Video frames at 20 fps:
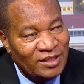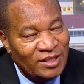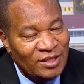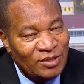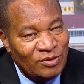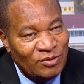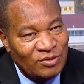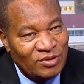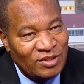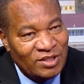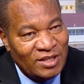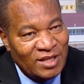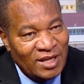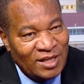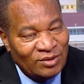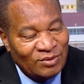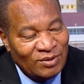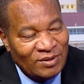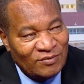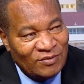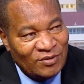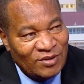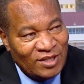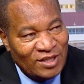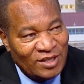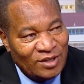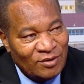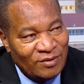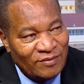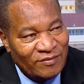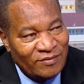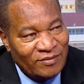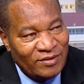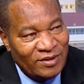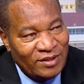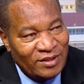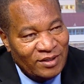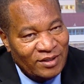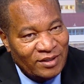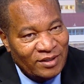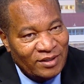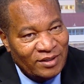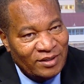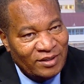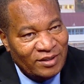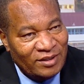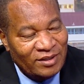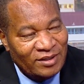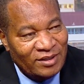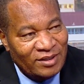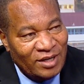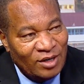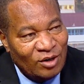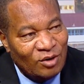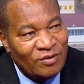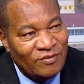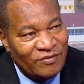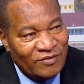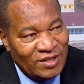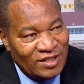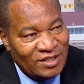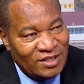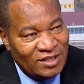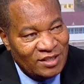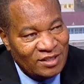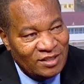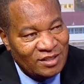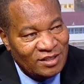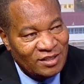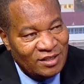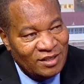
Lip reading: Then you'll see that one for the conferences.